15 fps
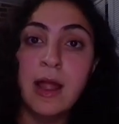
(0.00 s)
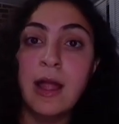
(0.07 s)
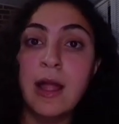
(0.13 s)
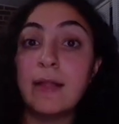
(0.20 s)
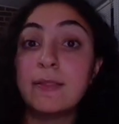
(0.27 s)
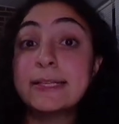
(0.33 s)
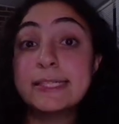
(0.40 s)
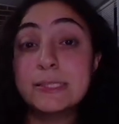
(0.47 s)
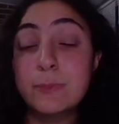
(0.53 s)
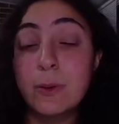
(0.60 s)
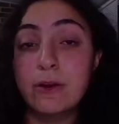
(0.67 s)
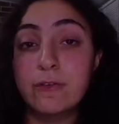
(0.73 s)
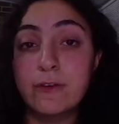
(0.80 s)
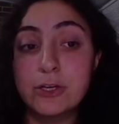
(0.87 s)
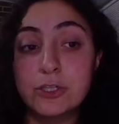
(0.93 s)
And this is
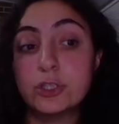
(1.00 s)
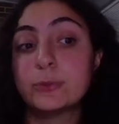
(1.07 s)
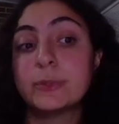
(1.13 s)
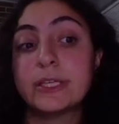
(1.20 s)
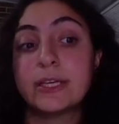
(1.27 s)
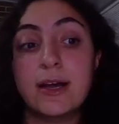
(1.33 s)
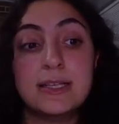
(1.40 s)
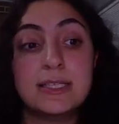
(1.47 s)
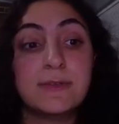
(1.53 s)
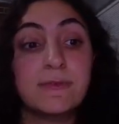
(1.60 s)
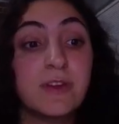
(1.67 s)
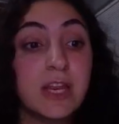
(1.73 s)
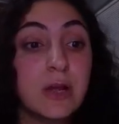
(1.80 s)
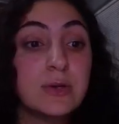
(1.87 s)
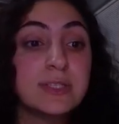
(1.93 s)
beneficial because
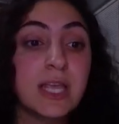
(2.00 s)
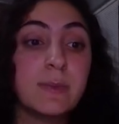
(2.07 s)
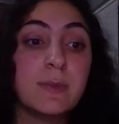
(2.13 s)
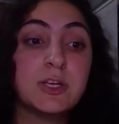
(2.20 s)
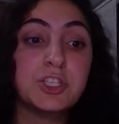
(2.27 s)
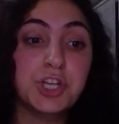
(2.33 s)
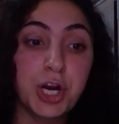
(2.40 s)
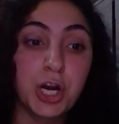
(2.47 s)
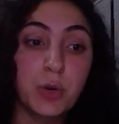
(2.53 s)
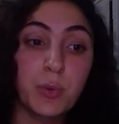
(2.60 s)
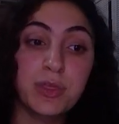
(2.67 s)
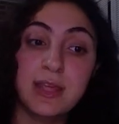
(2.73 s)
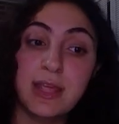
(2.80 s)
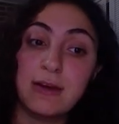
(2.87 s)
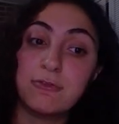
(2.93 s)
videos can be shared with
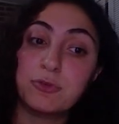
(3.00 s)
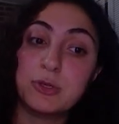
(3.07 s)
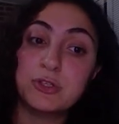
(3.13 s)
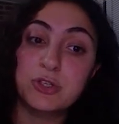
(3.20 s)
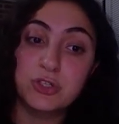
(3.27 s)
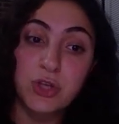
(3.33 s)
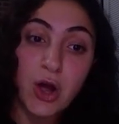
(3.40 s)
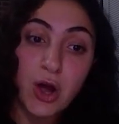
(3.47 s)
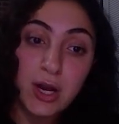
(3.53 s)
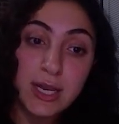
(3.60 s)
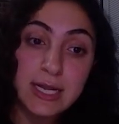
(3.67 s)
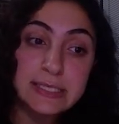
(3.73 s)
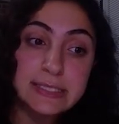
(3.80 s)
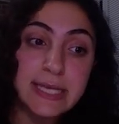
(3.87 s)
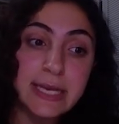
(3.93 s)
the influencer's
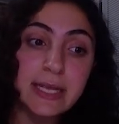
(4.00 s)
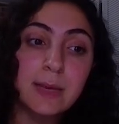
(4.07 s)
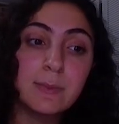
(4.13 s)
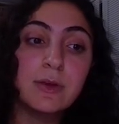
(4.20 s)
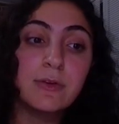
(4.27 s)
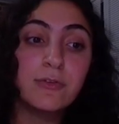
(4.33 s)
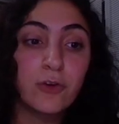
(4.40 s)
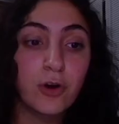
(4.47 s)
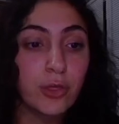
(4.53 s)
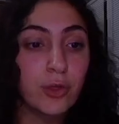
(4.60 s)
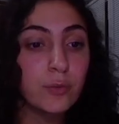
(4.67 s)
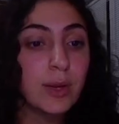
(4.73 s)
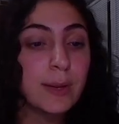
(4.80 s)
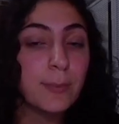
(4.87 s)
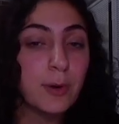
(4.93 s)
audience and can be further
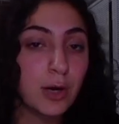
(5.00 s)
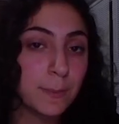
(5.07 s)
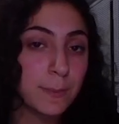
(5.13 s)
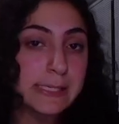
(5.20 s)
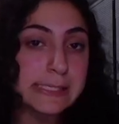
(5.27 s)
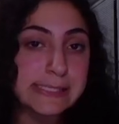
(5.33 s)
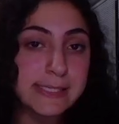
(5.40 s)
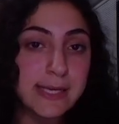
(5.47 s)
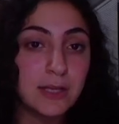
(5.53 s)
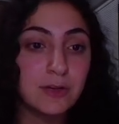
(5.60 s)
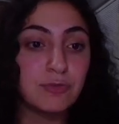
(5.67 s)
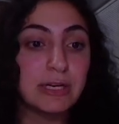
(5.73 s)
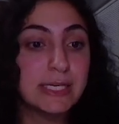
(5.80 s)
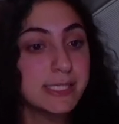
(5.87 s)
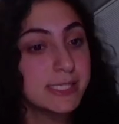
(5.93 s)
repurposed and
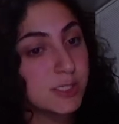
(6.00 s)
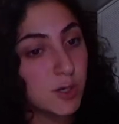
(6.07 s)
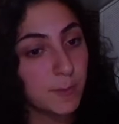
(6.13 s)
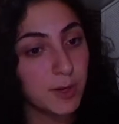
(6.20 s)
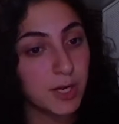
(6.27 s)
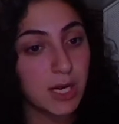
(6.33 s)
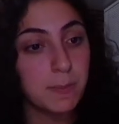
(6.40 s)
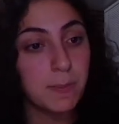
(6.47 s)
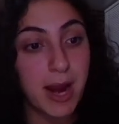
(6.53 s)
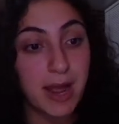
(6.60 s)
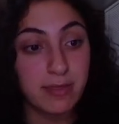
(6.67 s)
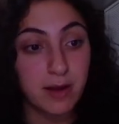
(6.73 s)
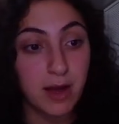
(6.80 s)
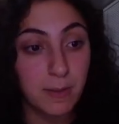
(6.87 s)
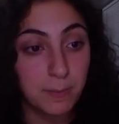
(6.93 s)
redistributed by
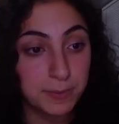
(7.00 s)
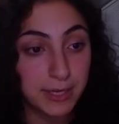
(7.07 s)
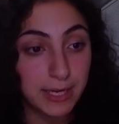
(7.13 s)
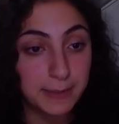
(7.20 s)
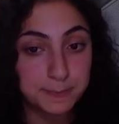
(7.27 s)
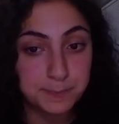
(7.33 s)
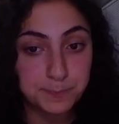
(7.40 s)
the company.